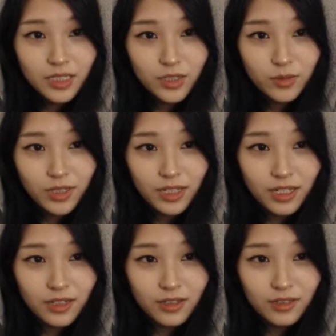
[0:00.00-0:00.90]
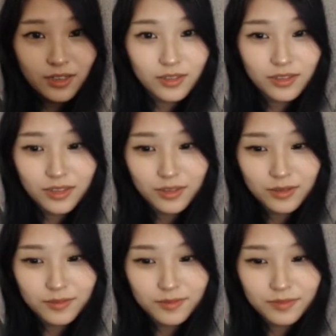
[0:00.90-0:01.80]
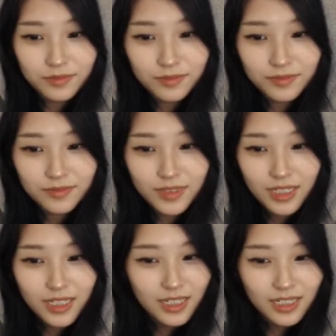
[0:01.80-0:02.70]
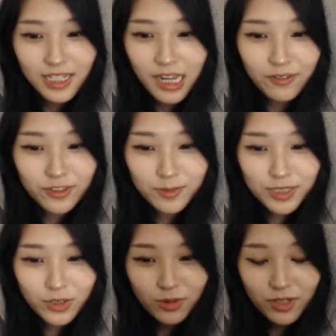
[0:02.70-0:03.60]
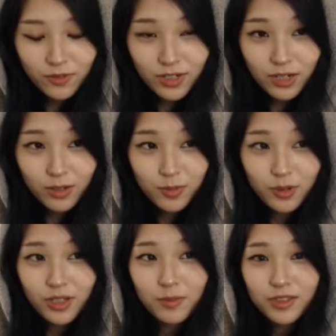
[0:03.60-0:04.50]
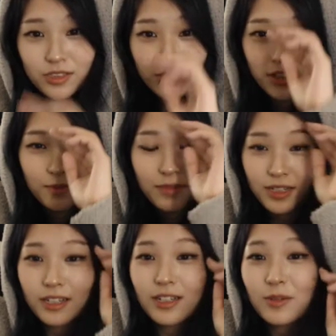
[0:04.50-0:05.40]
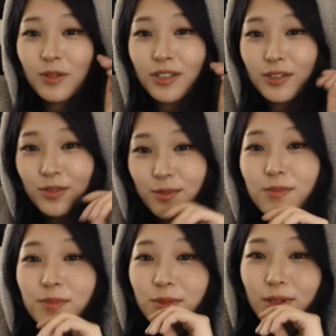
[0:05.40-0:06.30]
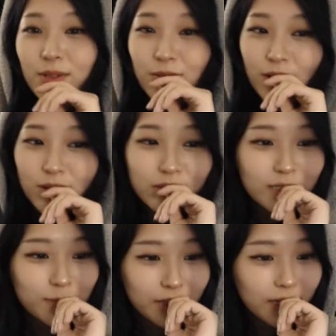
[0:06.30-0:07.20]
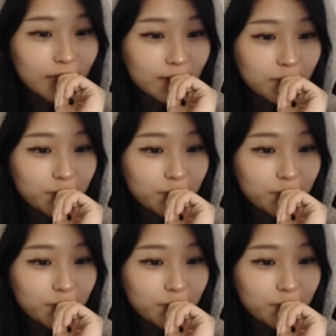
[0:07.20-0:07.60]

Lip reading: doing that. I don't know. After my 24-hour Pokemon stream, I don't want to do a 24-hour stream again.